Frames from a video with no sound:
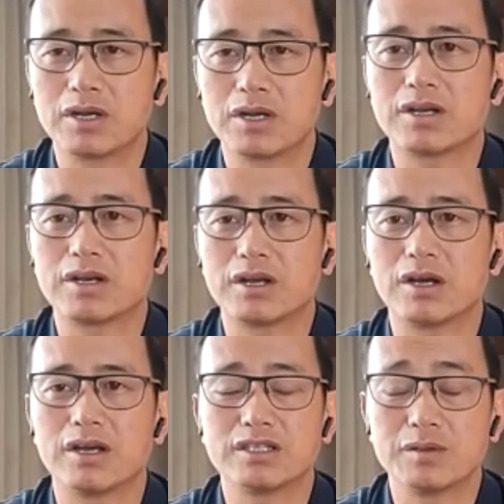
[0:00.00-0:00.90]
but
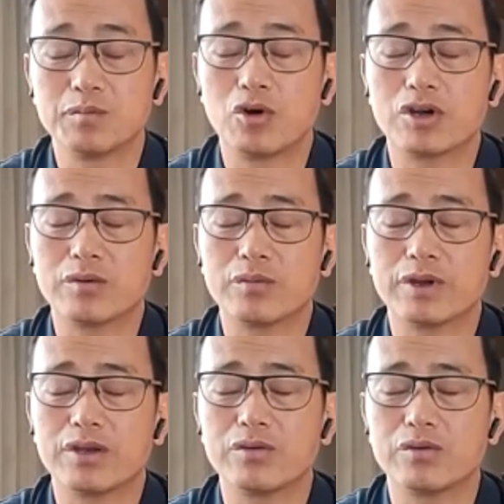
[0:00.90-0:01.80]
it's important
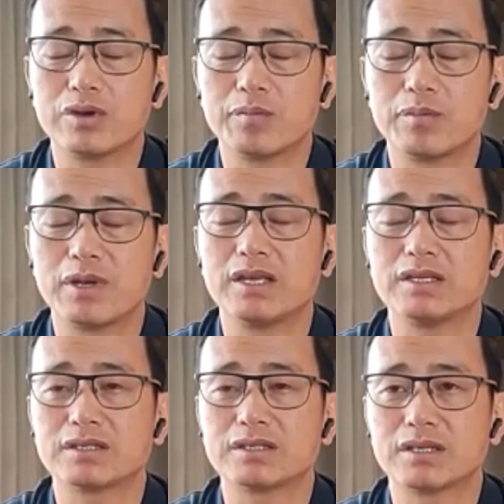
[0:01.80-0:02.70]
when you
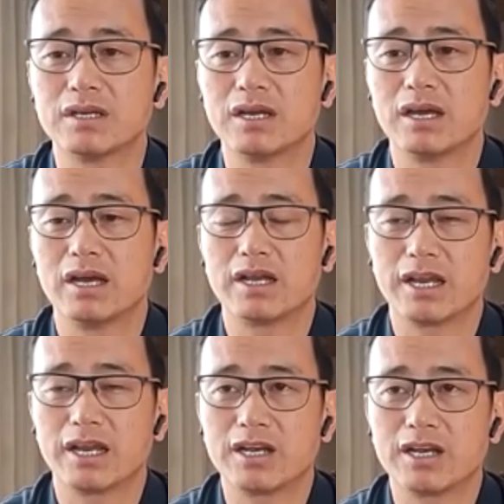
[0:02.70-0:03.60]
replace
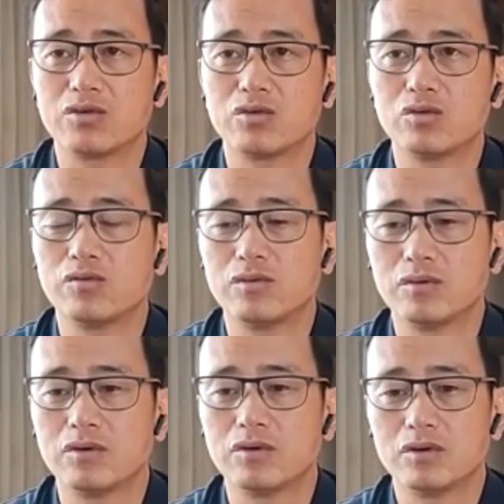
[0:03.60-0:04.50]
and get into
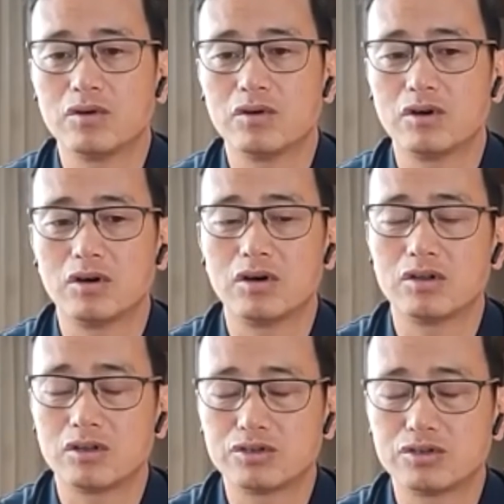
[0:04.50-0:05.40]

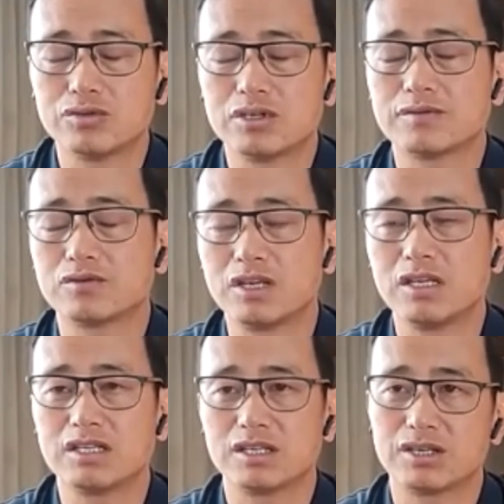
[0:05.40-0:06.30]
the shoes of
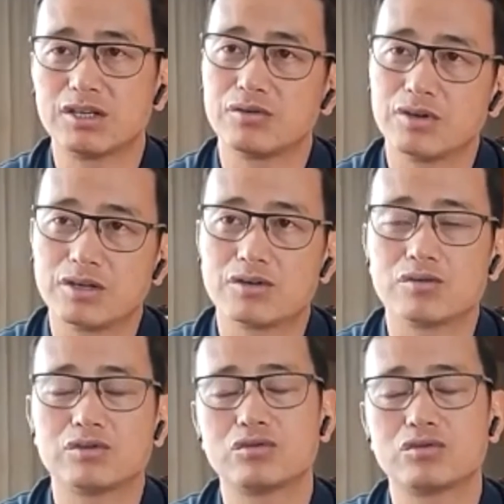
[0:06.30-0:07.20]
Sunil Chhetri, you need to